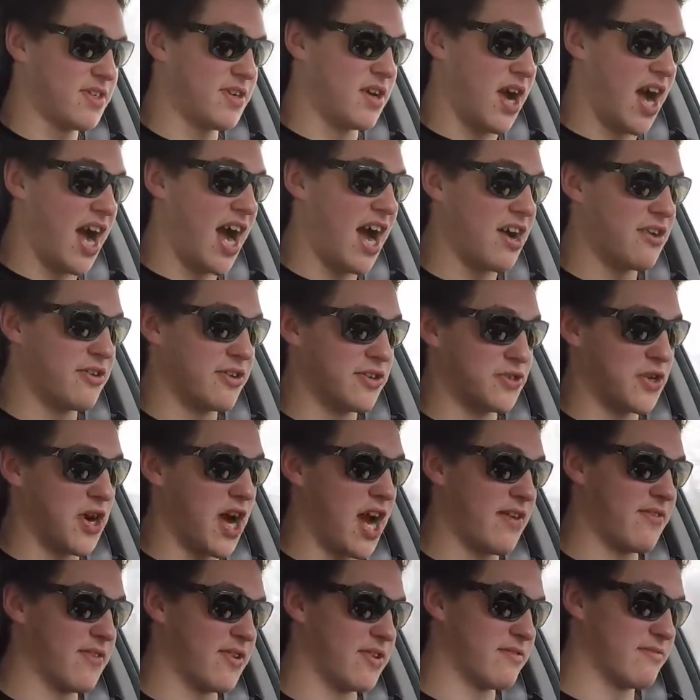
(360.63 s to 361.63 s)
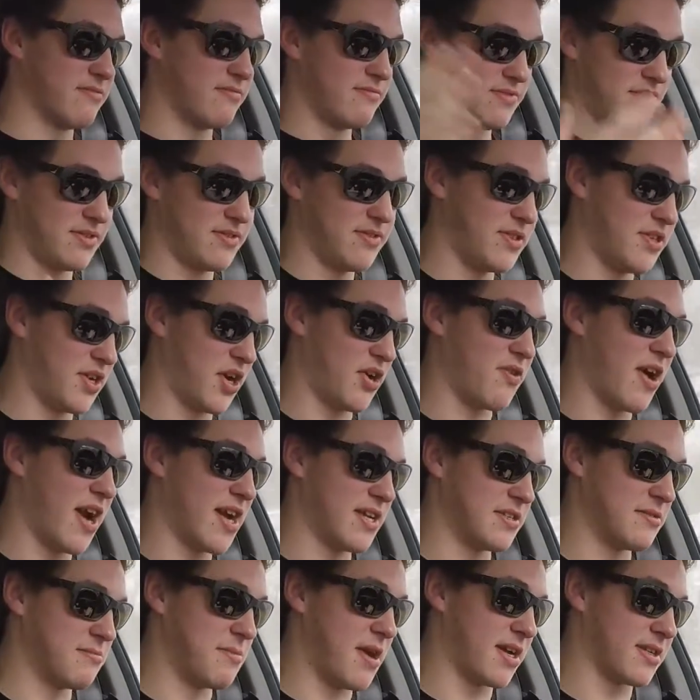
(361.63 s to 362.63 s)
hired a driver, took a
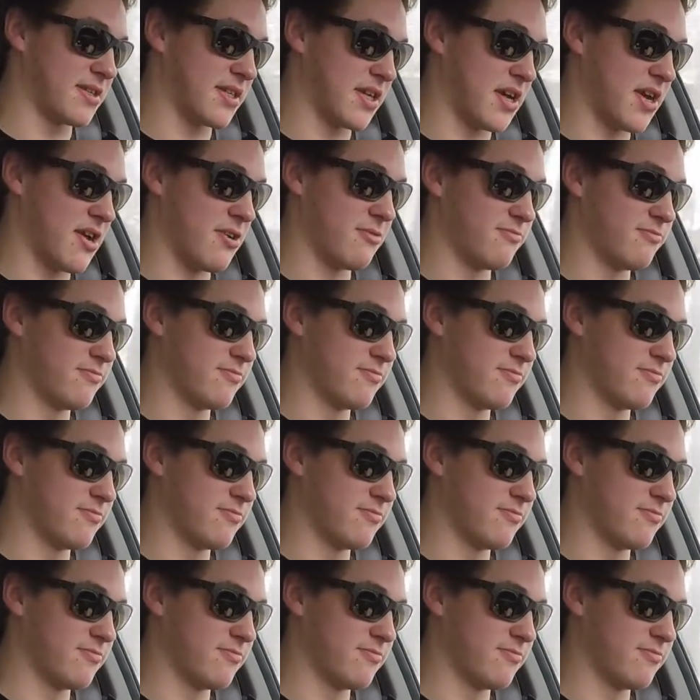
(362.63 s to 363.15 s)
race in Mexico,